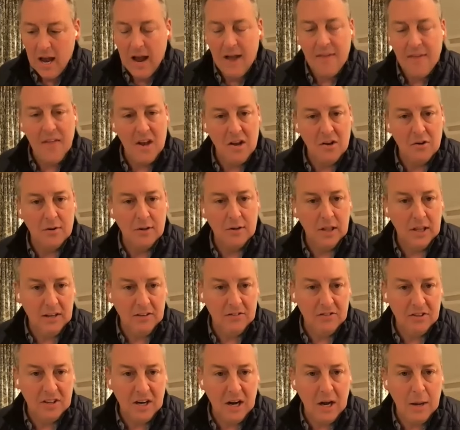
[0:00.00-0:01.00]
and then you
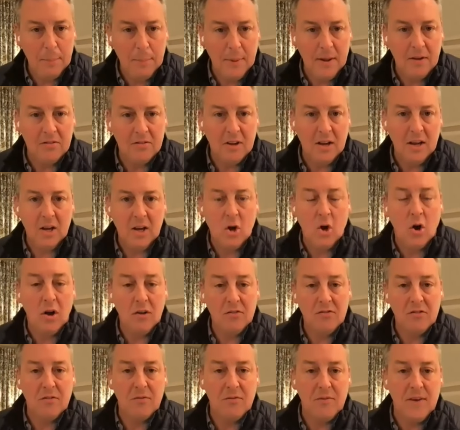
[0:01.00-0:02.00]
lease it up as a
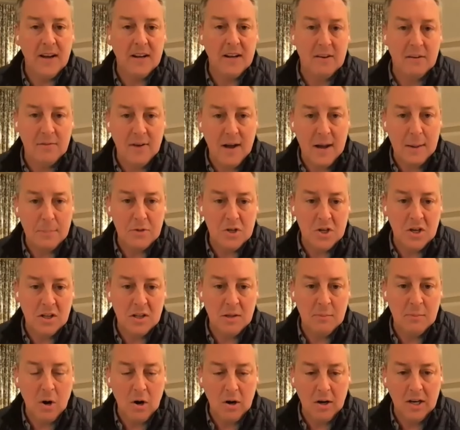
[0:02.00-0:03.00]
cost-effective option
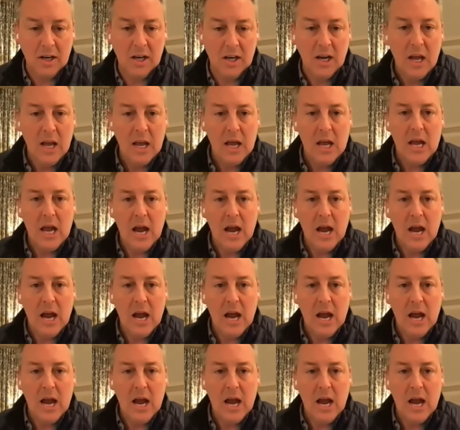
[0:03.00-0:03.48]
in the market.